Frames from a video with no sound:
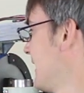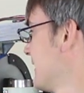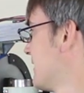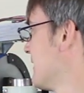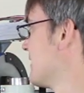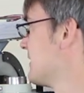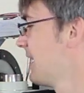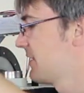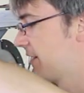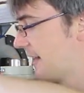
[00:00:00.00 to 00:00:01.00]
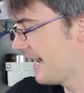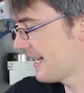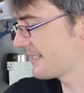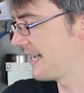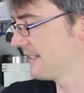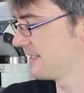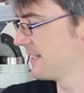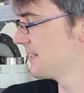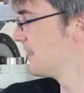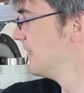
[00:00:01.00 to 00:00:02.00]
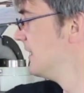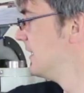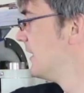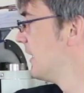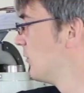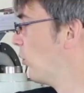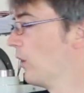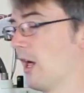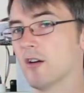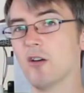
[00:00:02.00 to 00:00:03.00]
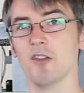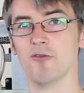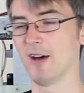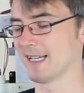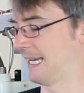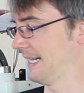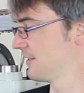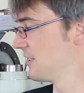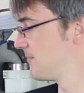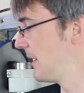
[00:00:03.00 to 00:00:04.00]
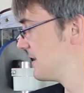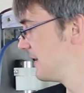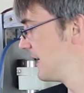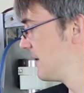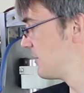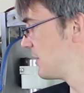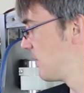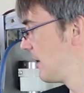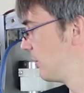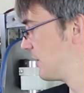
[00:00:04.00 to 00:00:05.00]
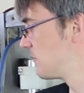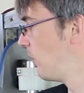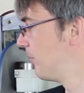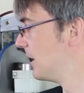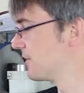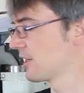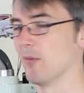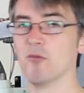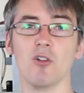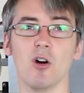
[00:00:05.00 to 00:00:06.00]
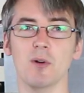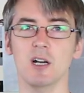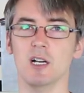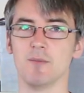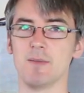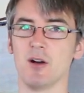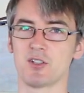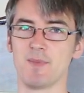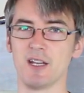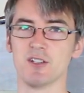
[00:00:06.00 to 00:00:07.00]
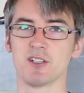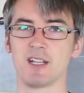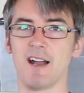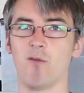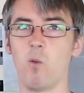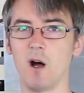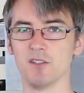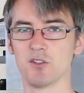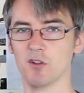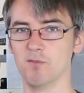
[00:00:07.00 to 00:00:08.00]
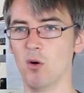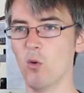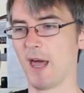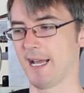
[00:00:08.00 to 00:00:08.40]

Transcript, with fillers: axis, attached to the next axis, all hung on the final axis basically, which is where all this wobbler's come from. Be much better just to have one sort of ball